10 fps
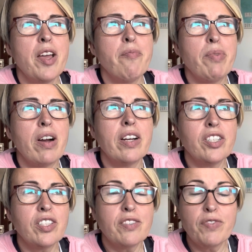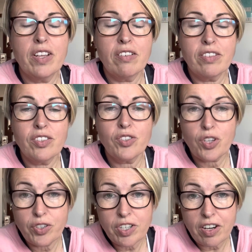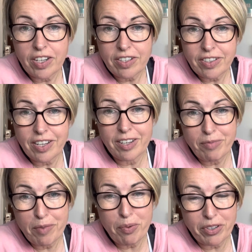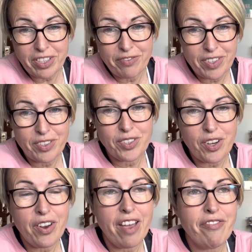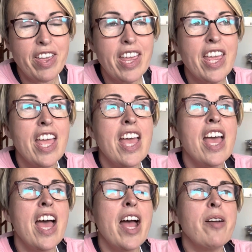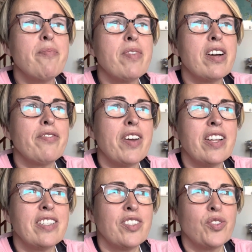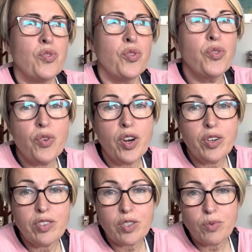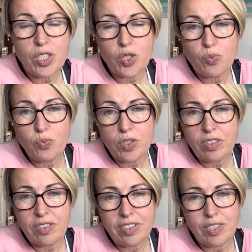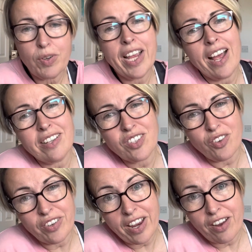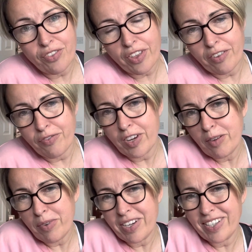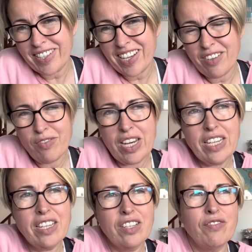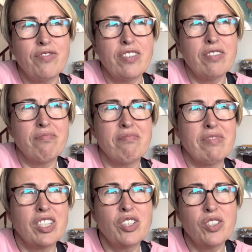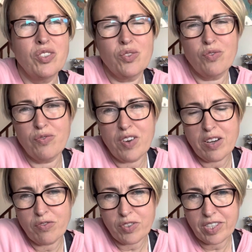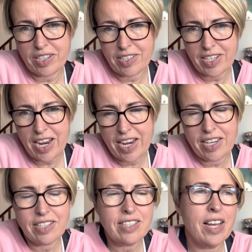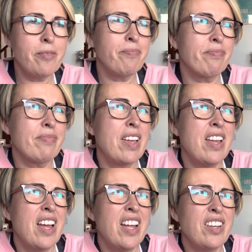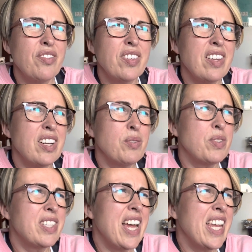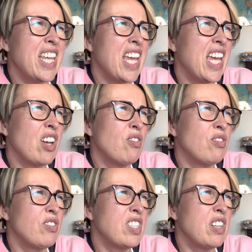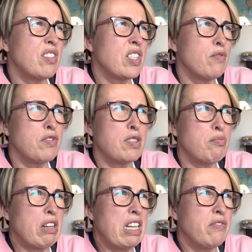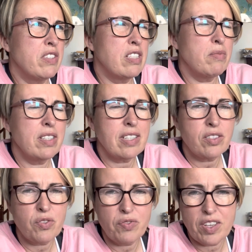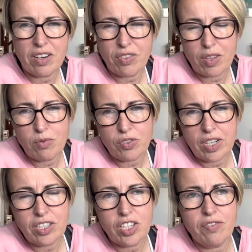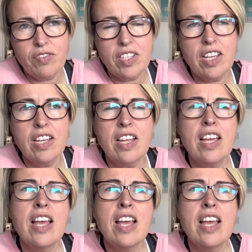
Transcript: But I just feel so tired. My body feels so heavy. I've had a sore throat, which it has gone now, thankfully, but it's kind of lingered for a good sort of 5 or 6 days. And nothing that I was taking, or, silver spray, vitamins, that sort of thing, nothing would really shift it.